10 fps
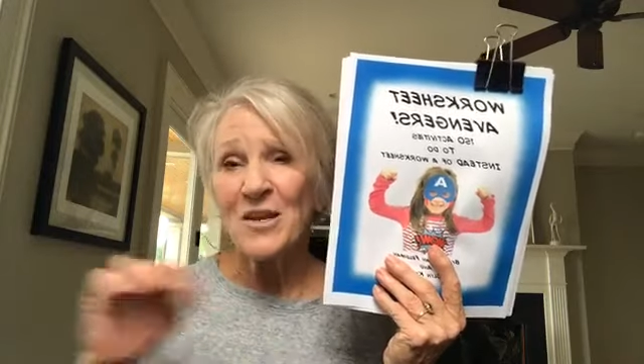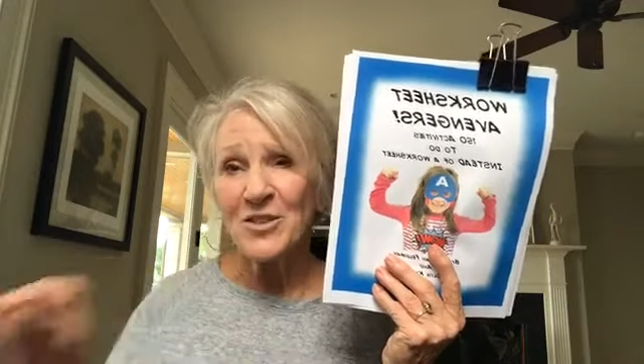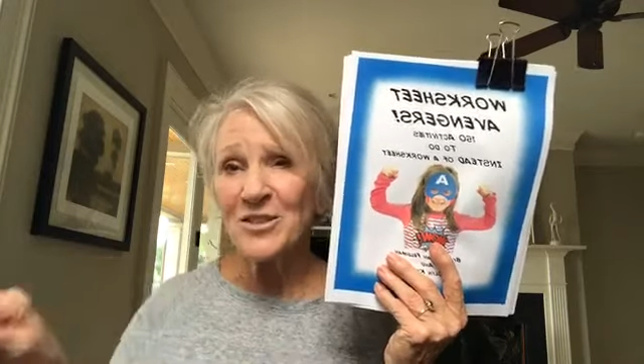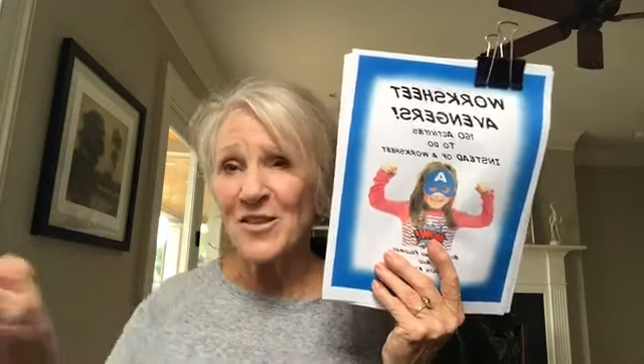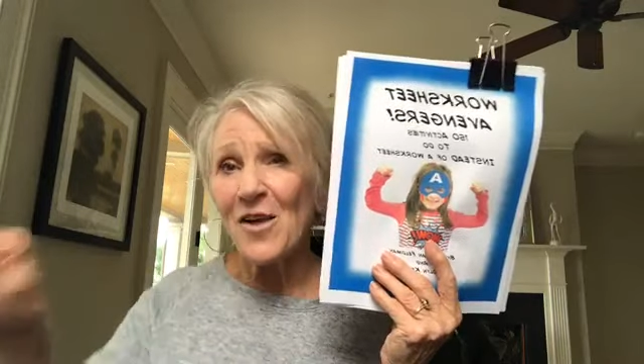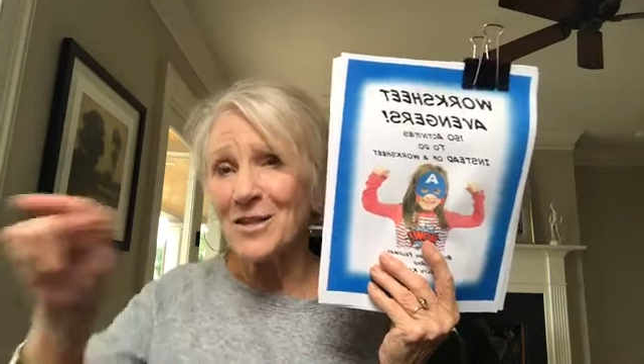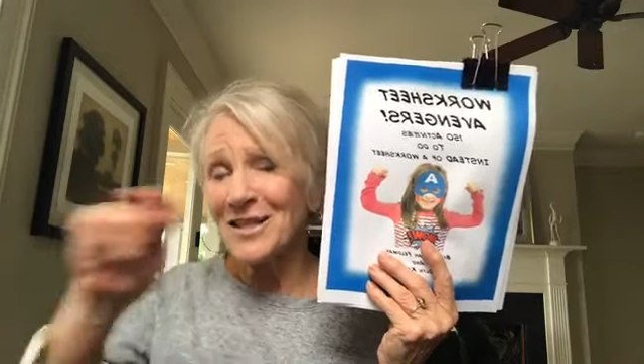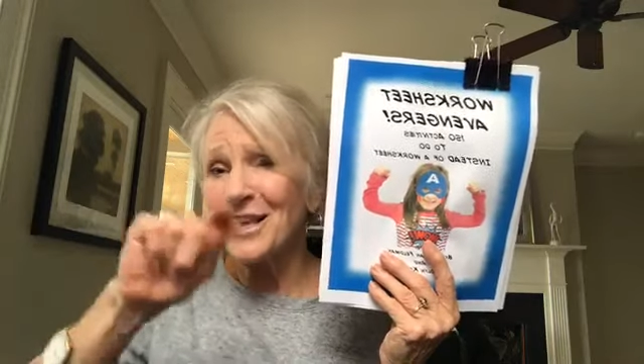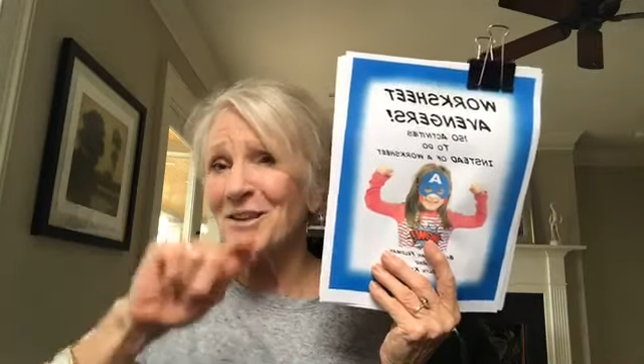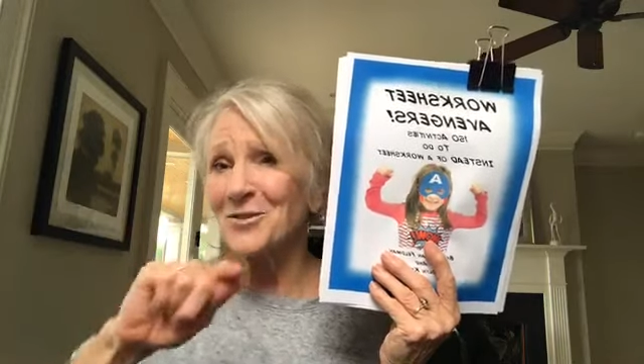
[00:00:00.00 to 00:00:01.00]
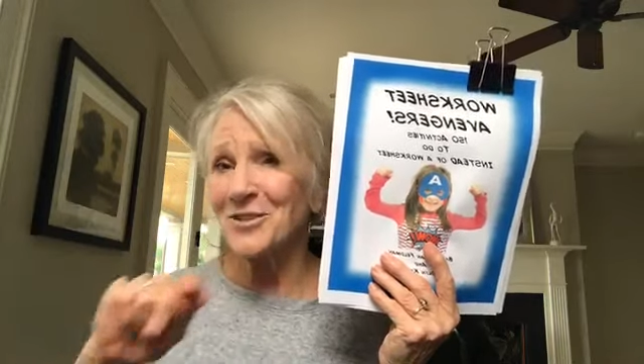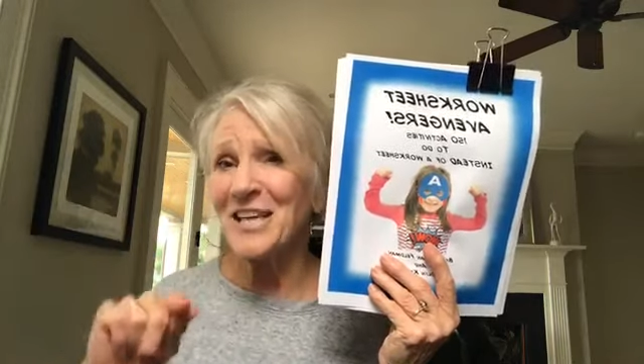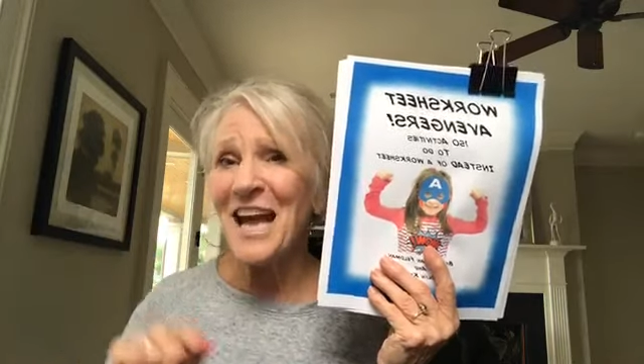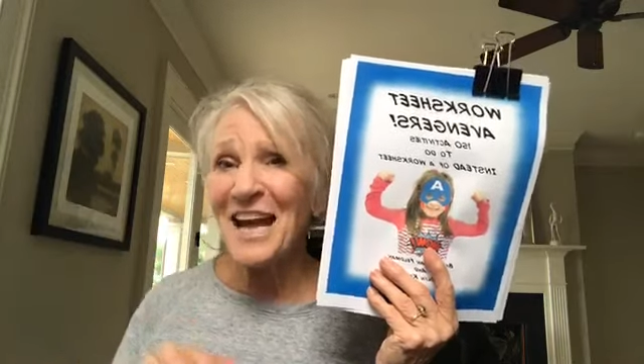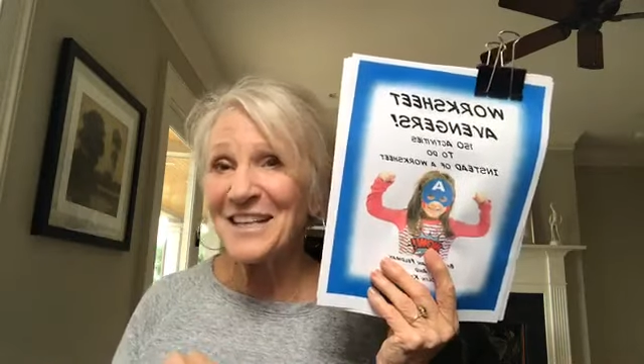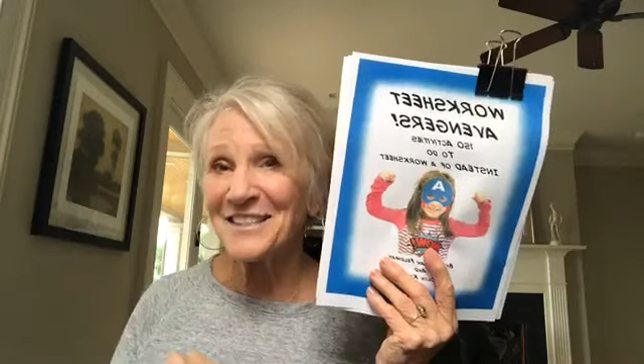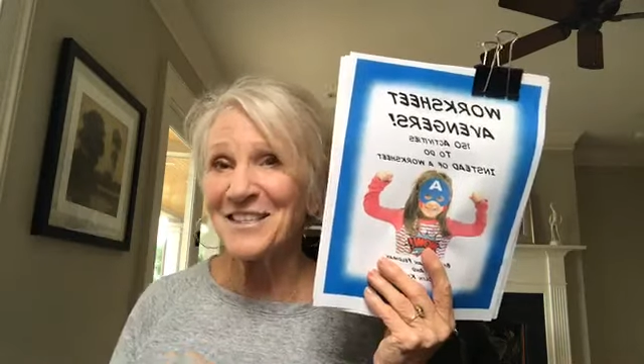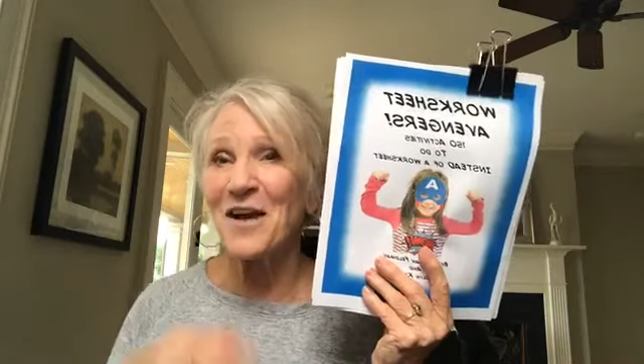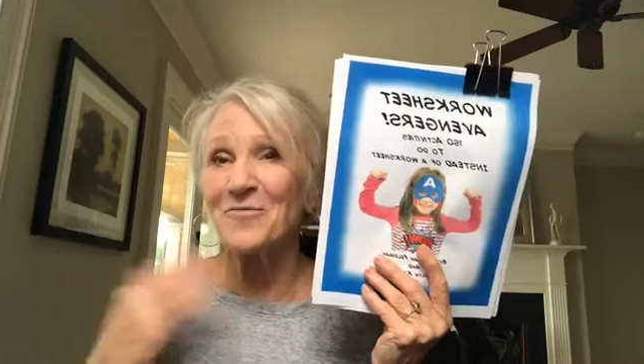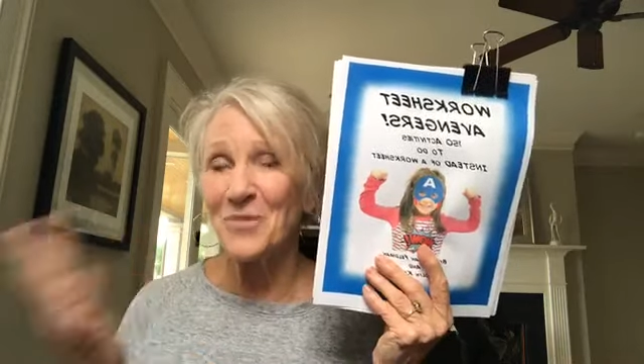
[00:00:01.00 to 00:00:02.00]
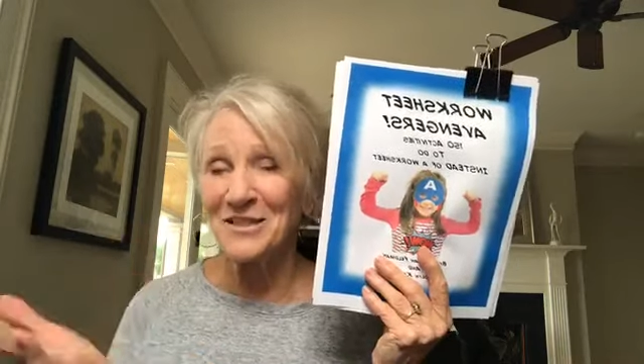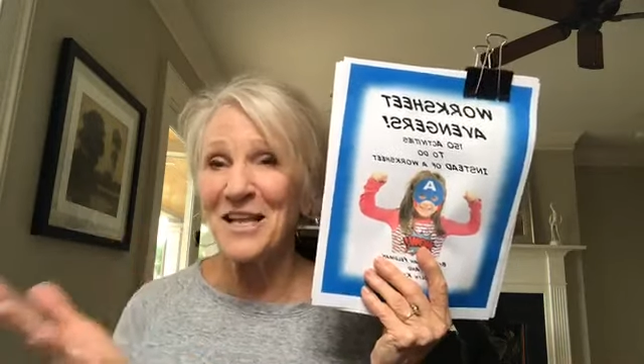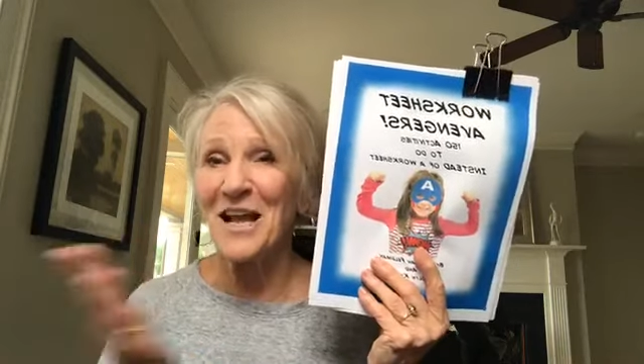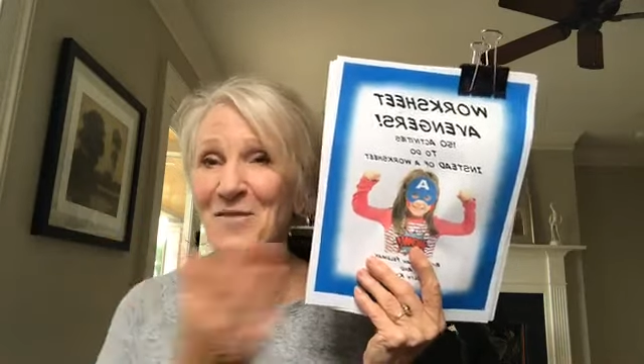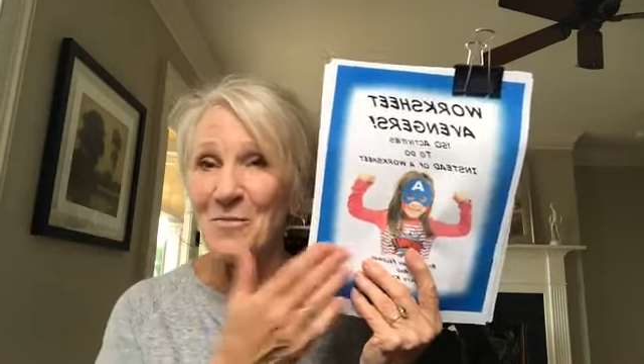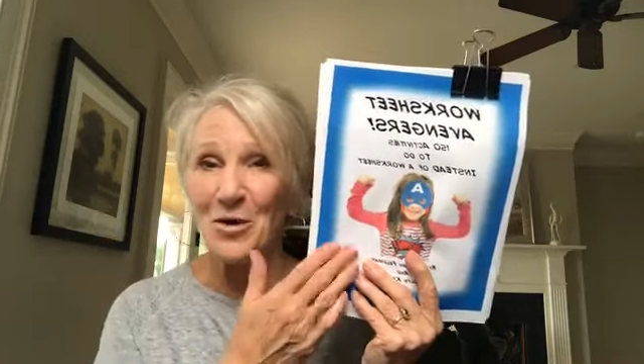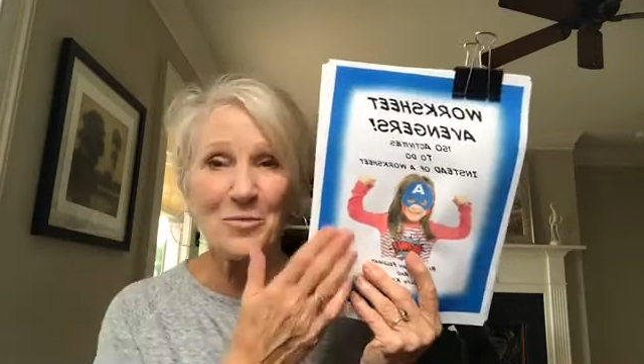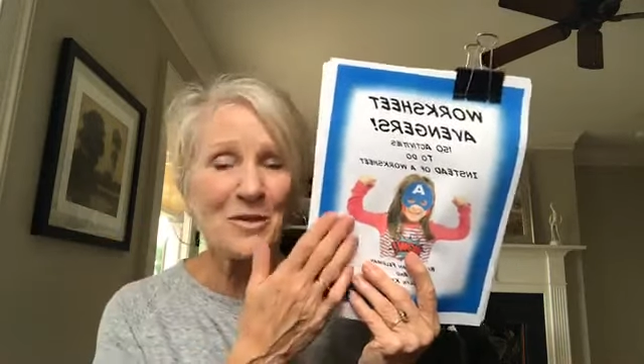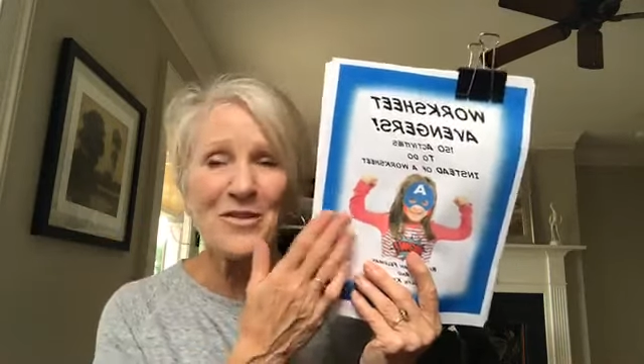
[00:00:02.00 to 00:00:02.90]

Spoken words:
you saw a little taste of what's in the book,